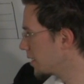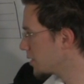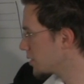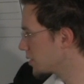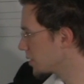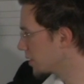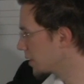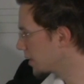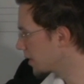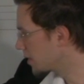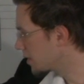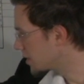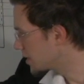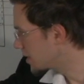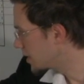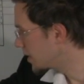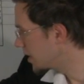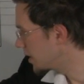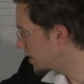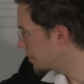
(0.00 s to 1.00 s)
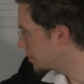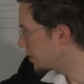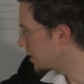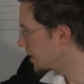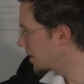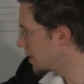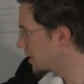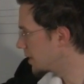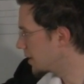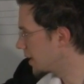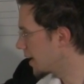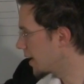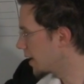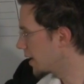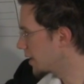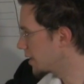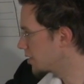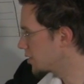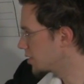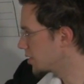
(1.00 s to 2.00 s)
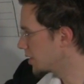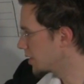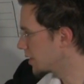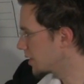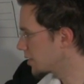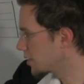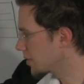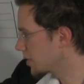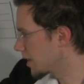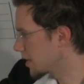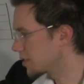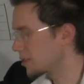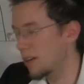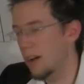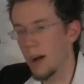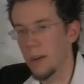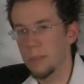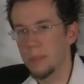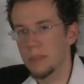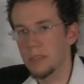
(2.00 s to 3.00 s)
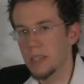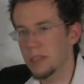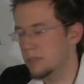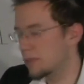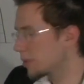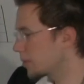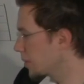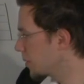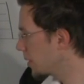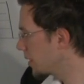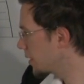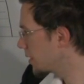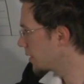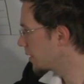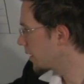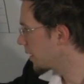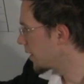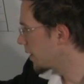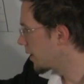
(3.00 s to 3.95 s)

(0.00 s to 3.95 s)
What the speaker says: So you go C, B, A, G, so that's your upper tetrachord.